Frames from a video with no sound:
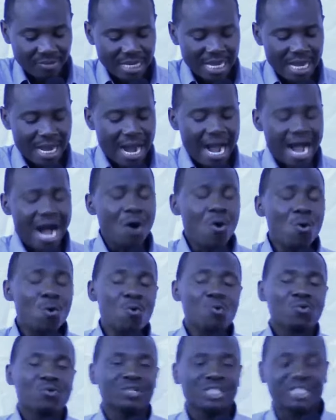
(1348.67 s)

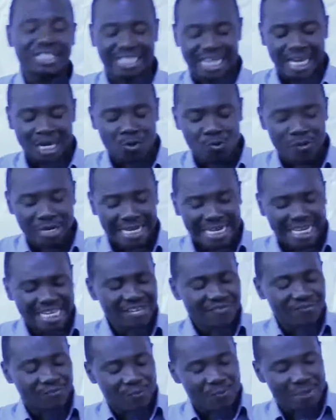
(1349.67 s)
How shall we
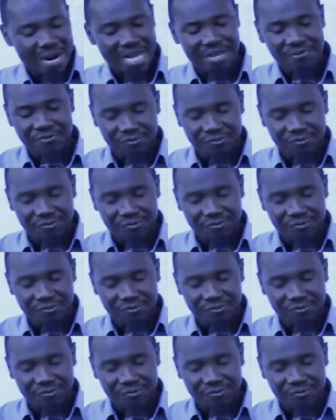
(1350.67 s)
live by